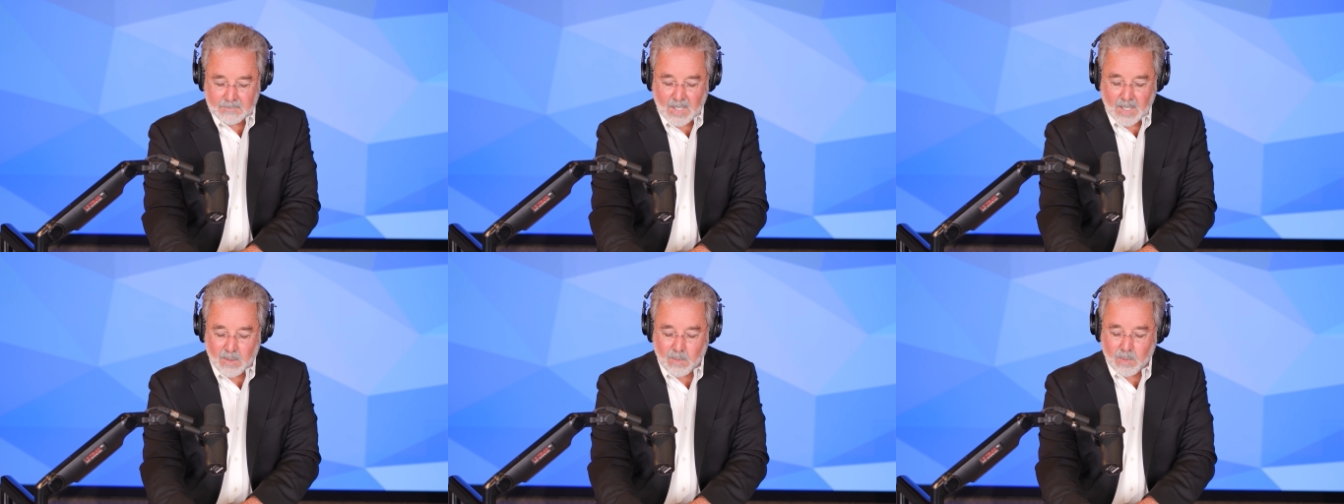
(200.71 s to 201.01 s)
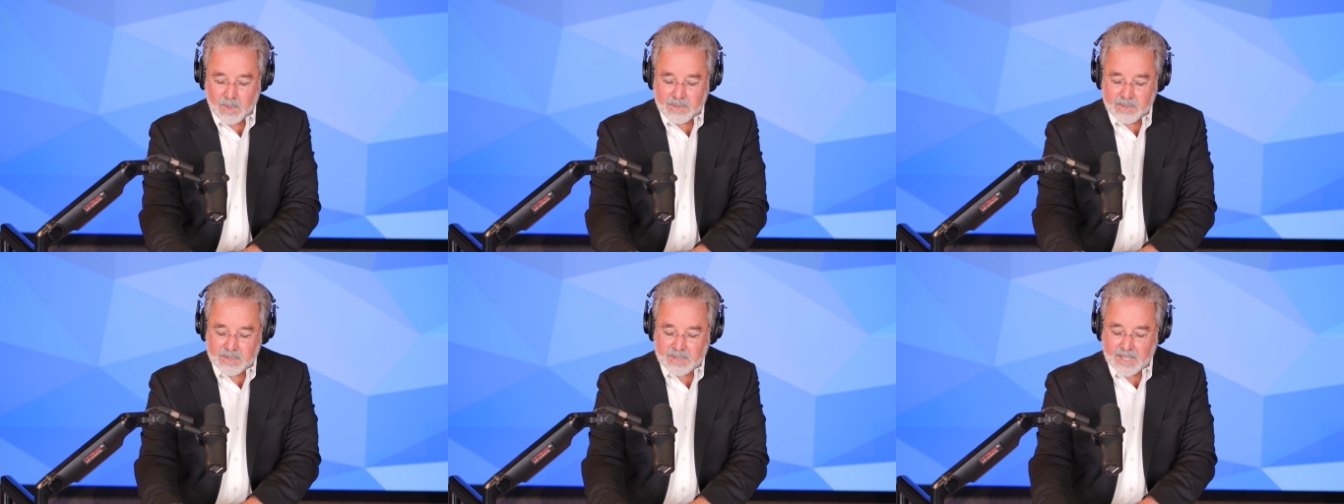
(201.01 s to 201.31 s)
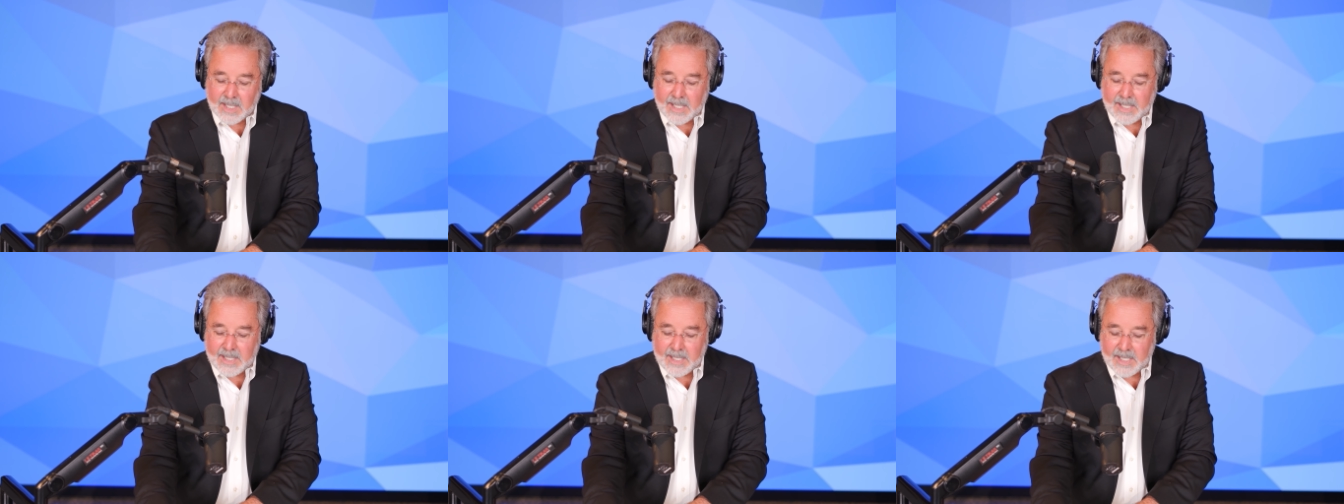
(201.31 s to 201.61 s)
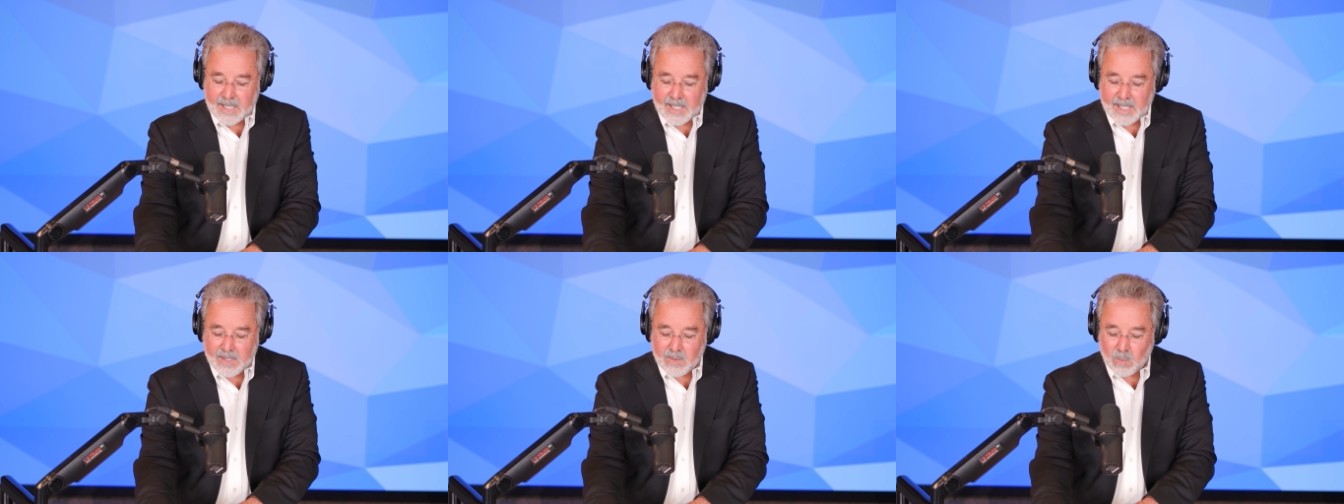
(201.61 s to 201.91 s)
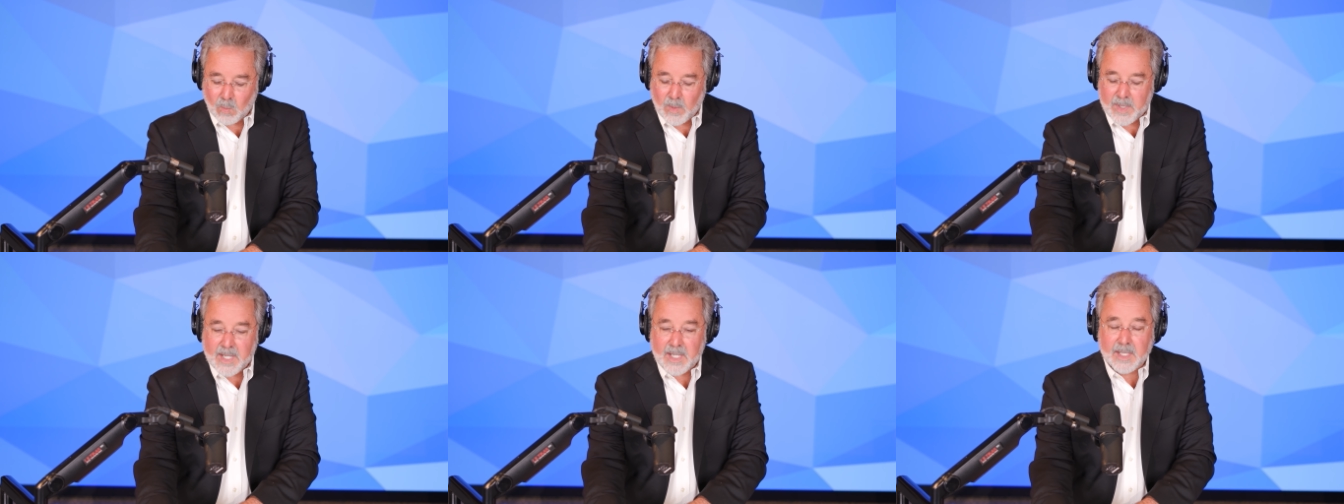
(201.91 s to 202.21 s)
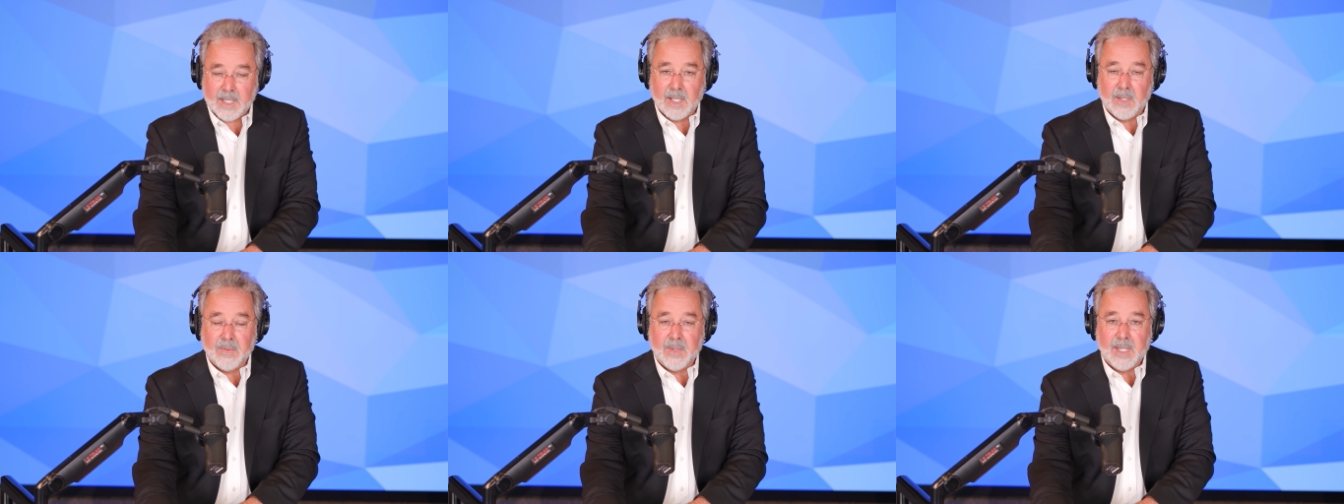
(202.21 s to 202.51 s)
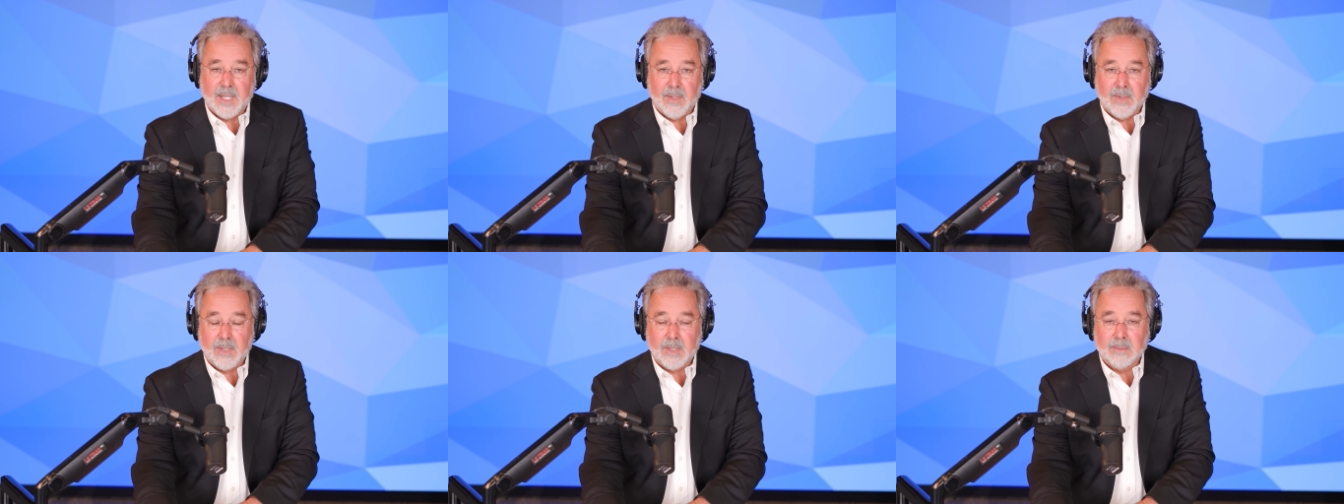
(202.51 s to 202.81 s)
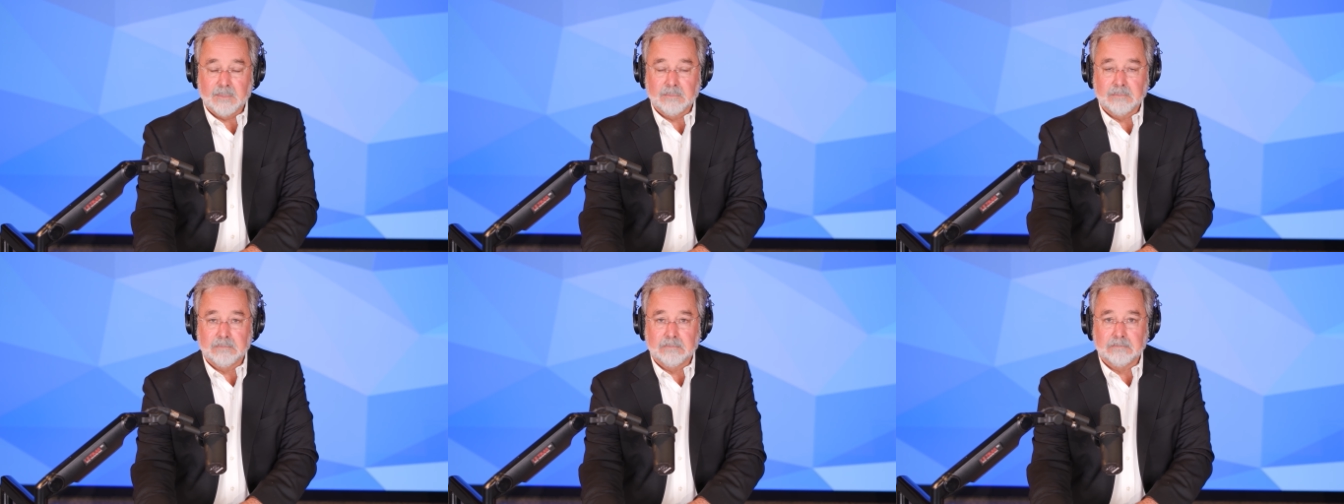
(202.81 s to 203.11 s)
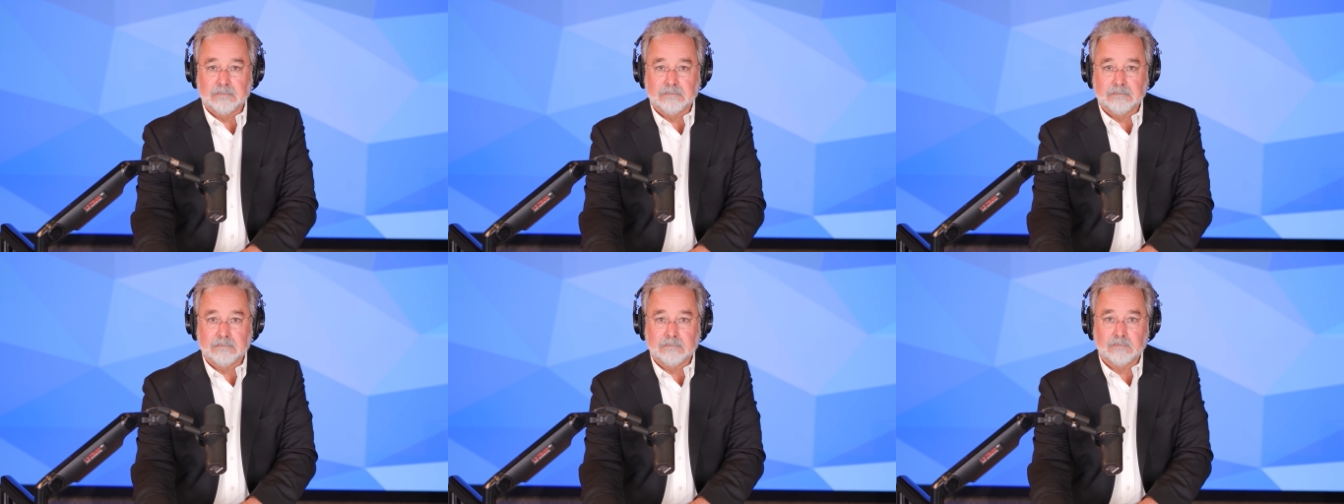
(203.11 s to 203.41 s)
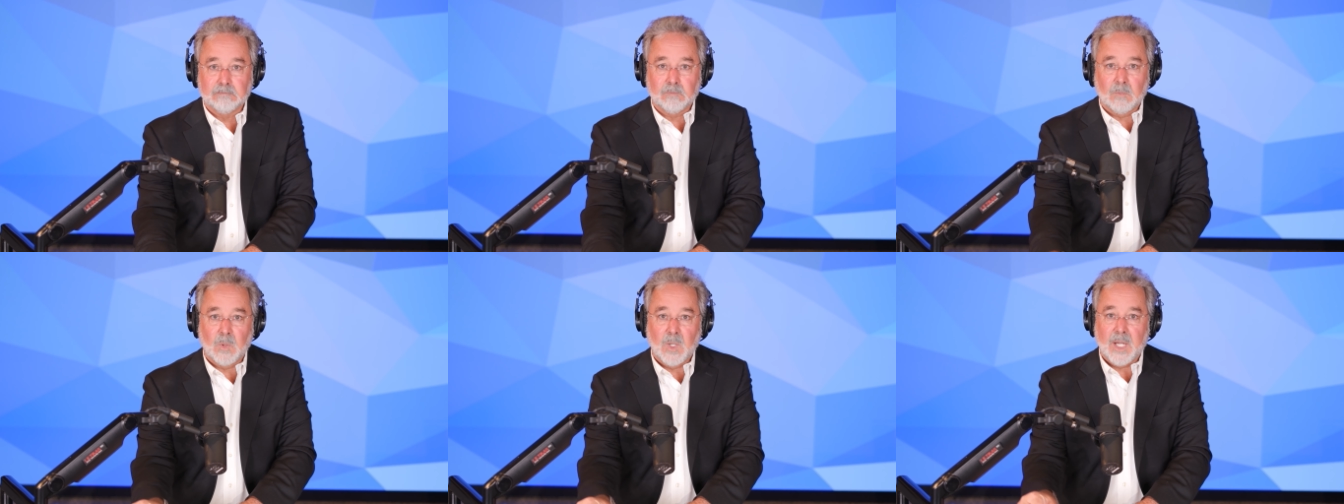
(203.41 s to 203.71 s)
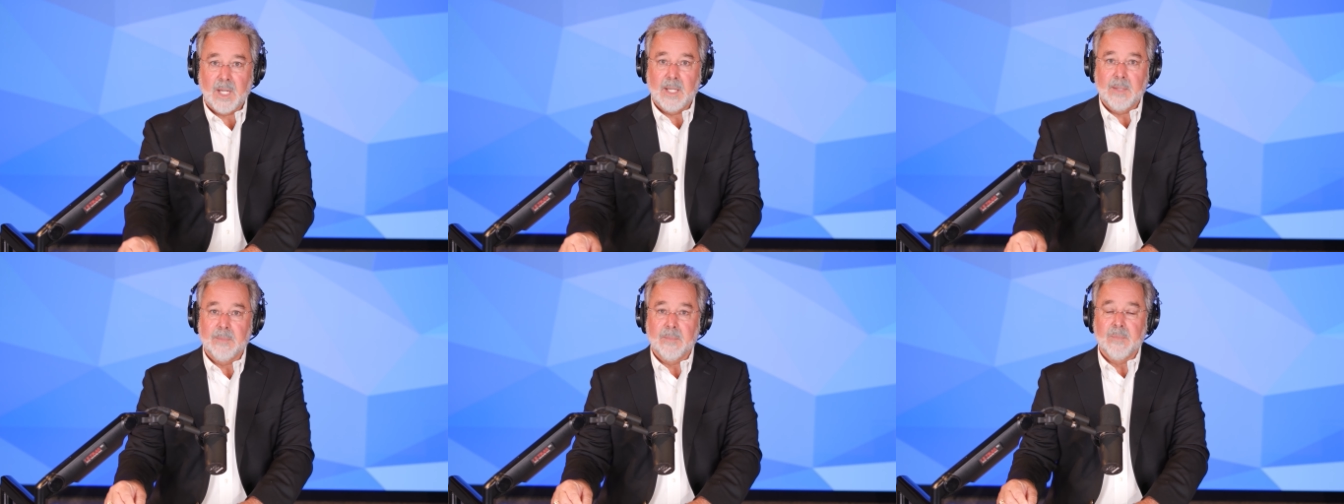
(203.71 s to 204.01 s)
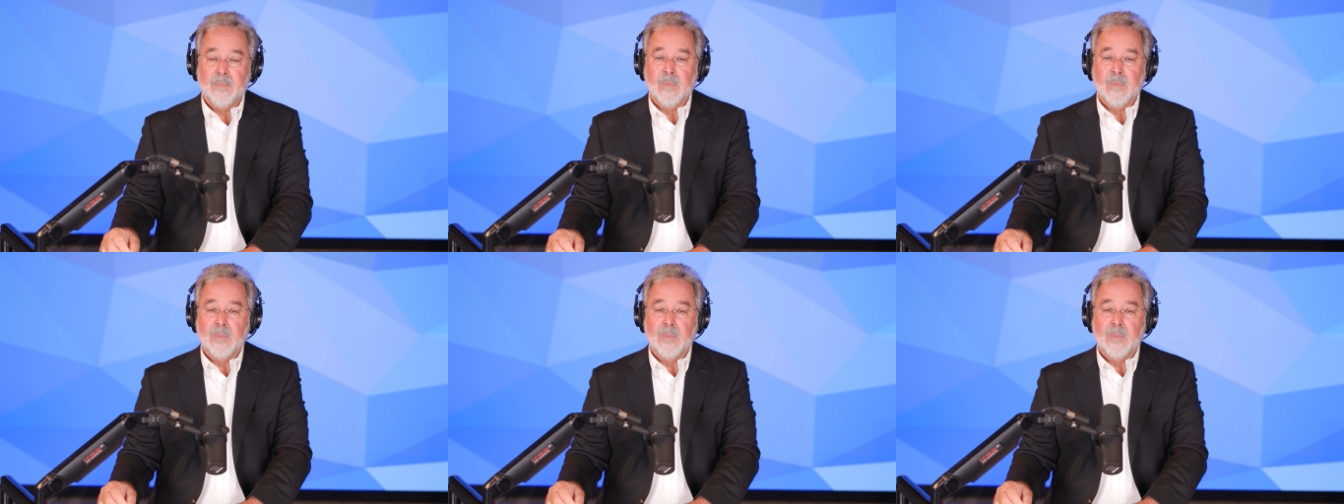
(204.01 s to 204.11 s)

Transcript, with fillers: on one side and weak on the other. Okay?